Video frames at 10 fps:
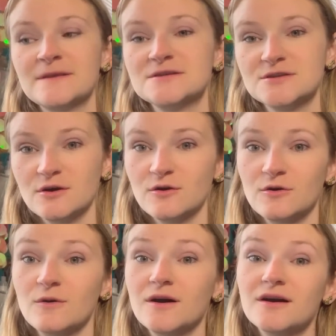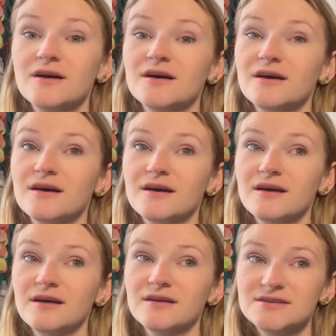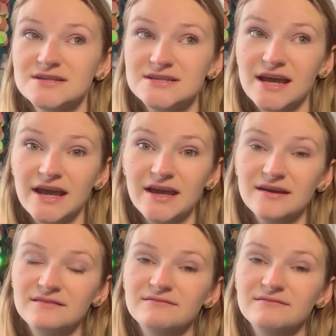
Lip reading: So today